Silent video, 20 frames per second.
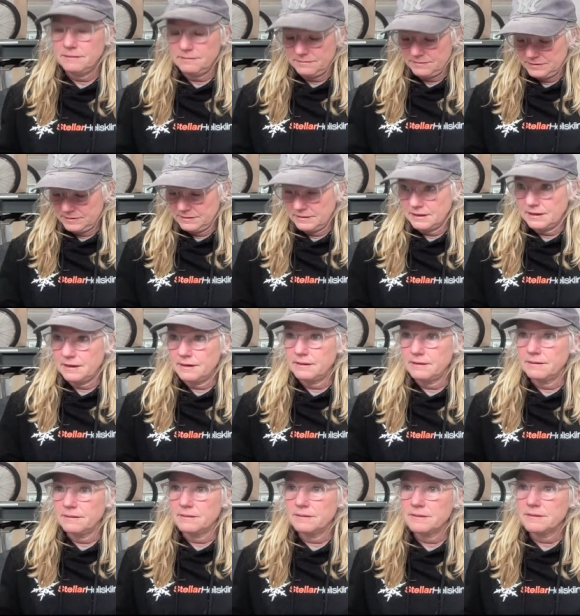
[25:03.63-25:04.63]
Pull that
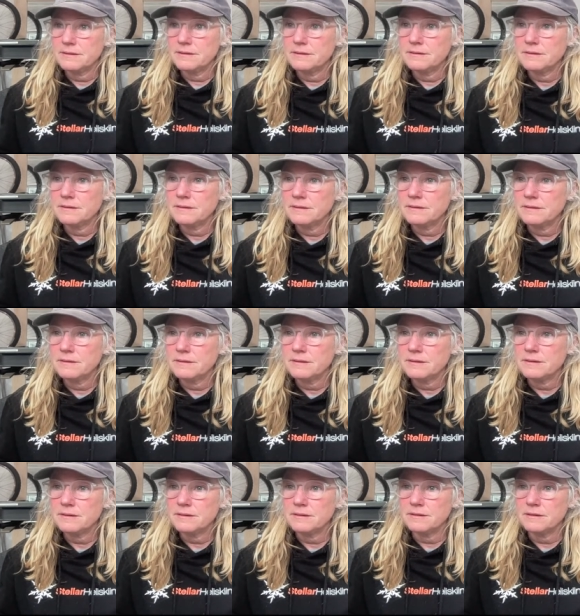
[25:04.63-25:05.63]
out.
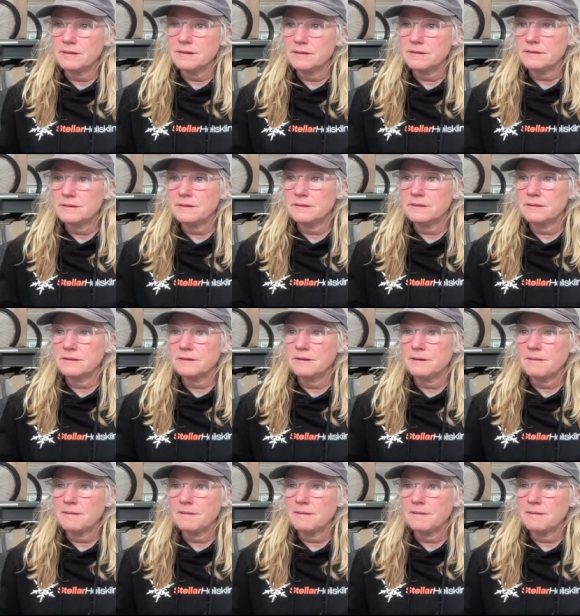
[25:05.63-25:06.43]
Do this.